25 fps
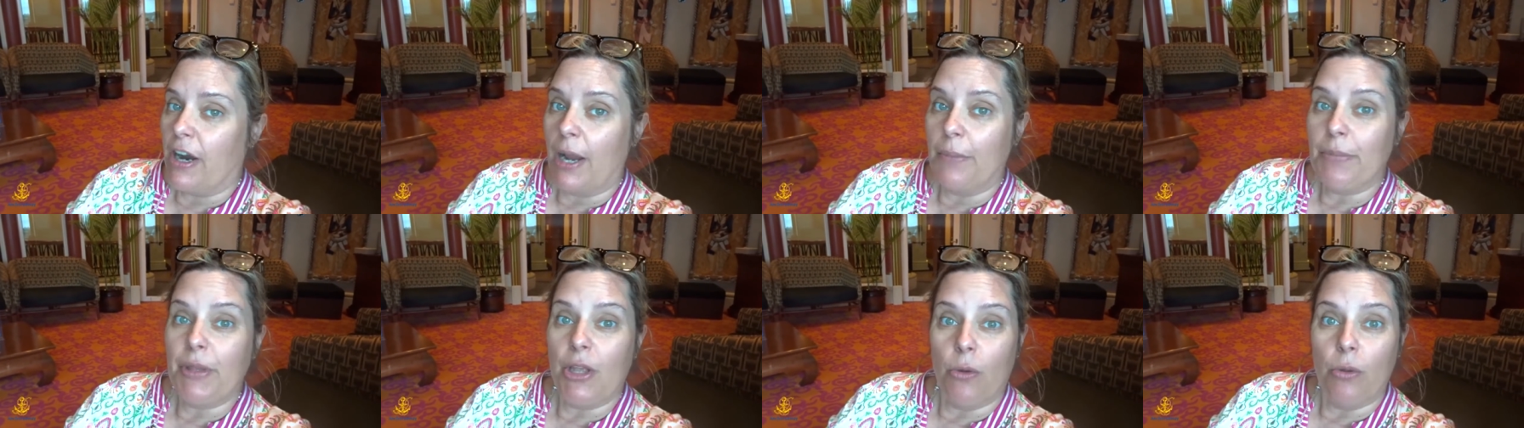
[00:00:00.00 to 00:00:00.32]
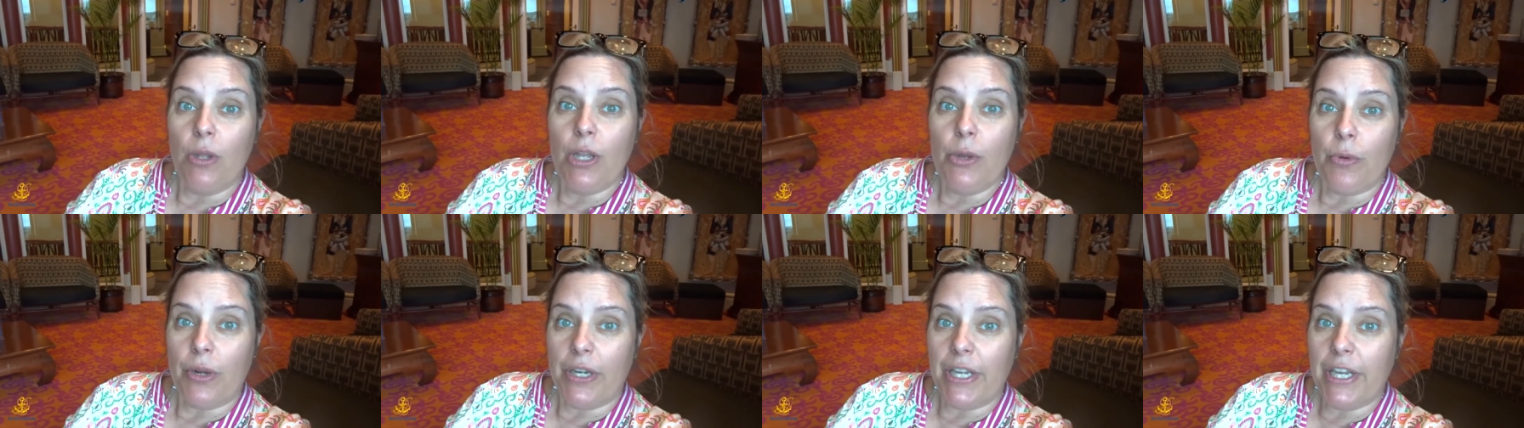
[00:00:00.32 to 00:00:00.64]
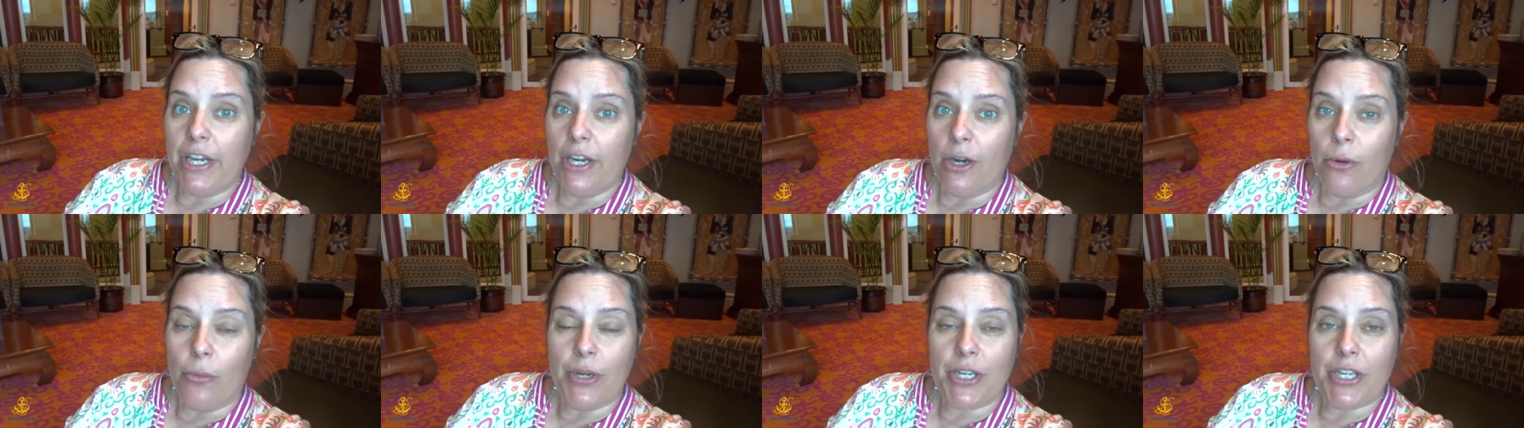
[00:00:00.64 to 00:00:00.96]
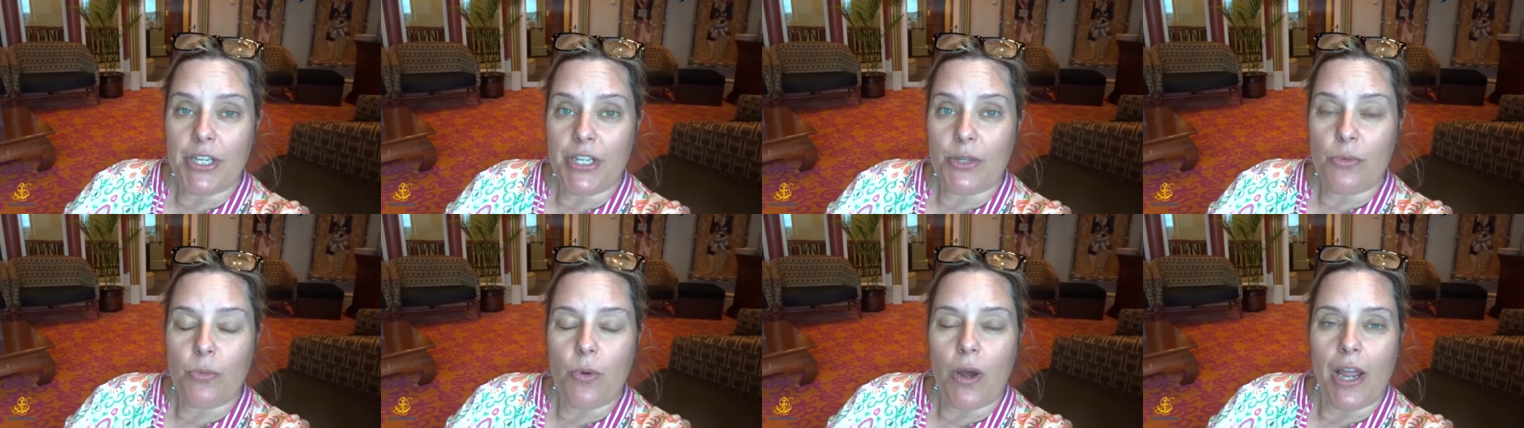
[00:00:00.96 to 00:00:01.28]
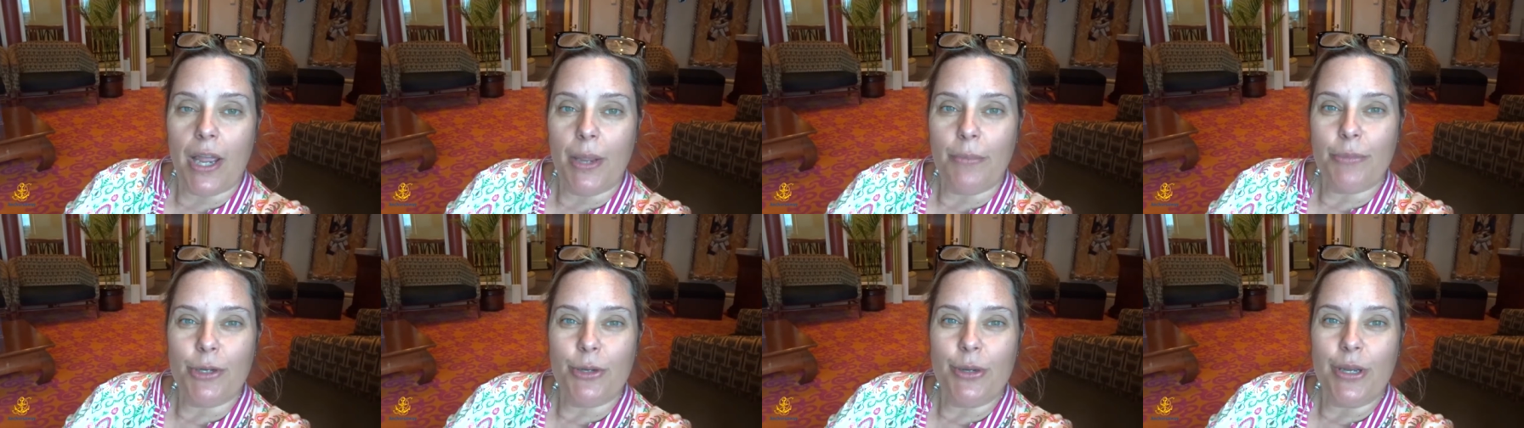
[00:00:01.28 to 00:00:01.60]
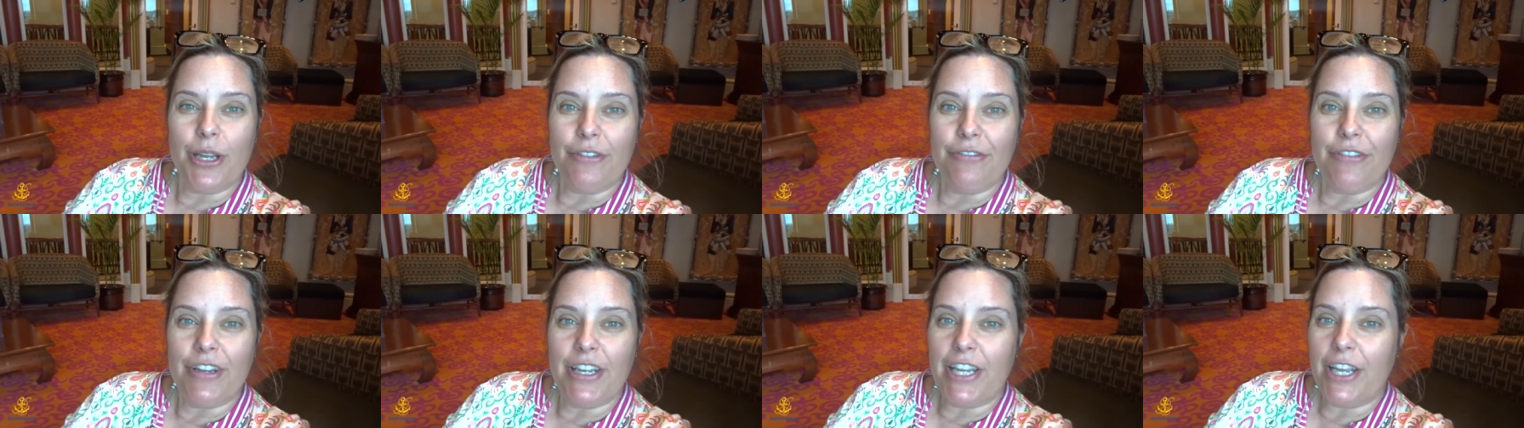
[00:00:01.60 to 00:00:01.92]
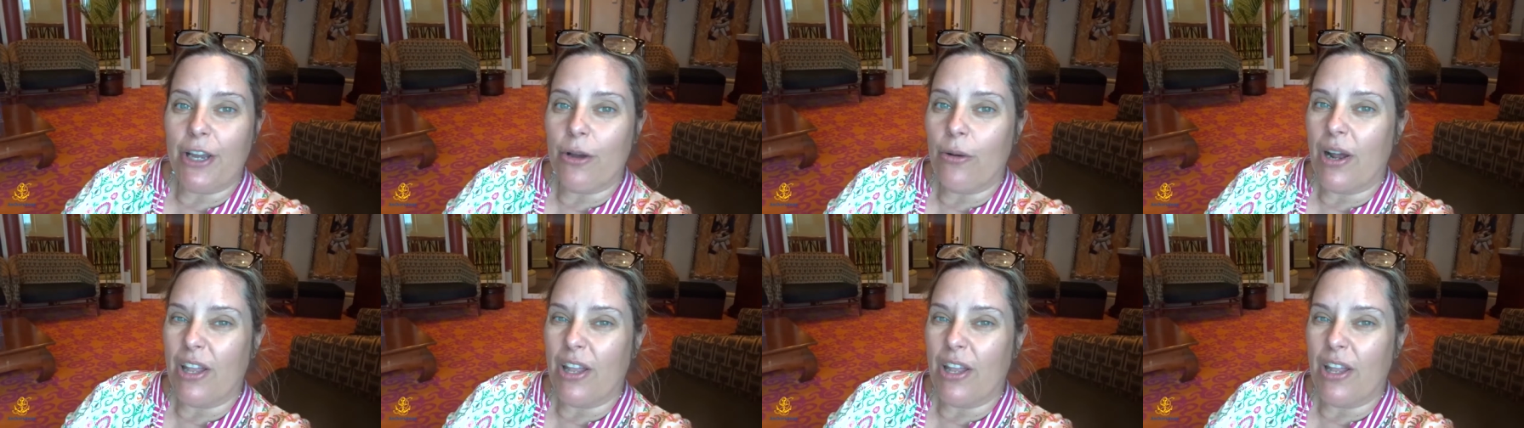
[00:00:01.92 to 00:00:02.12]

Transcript: I'm the only one here, which is why I'm doing a video.